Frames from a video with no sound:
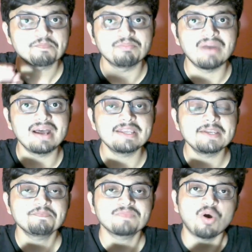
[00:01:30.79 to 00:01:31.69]

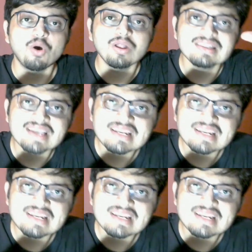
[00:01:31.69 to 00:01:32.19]
by all the